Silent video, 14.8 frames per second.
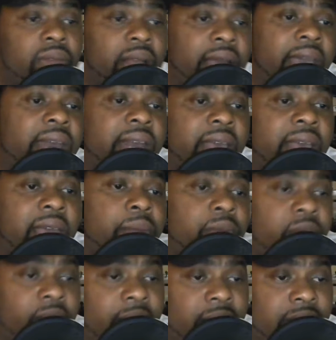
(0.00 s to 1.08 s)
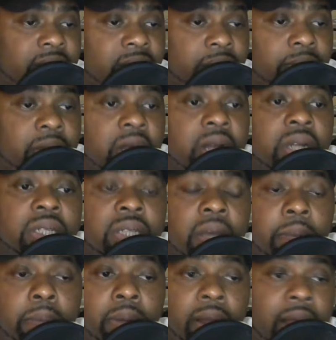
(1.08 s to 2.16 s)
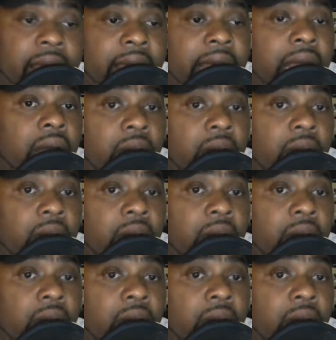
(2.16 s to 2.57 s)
and Cameron Ransom to play